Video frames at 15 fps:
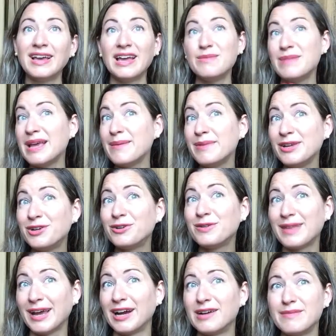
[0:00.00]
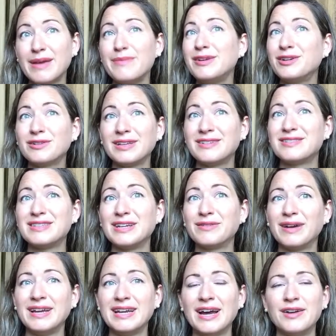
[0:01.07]
And maybe you're there, maybe you're listening
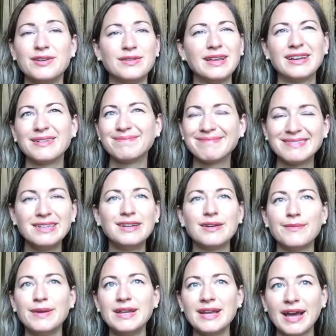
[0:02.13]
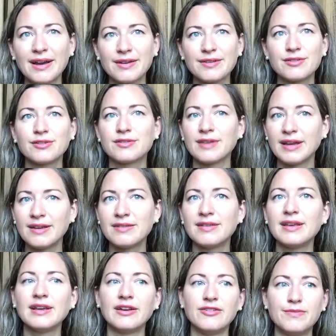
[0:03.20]
right now and you think, I've been
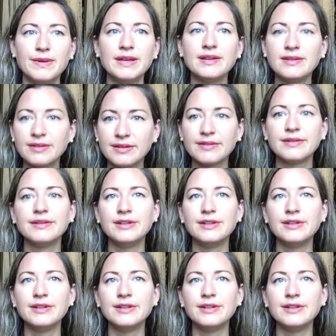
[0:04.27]
exercising, I've been,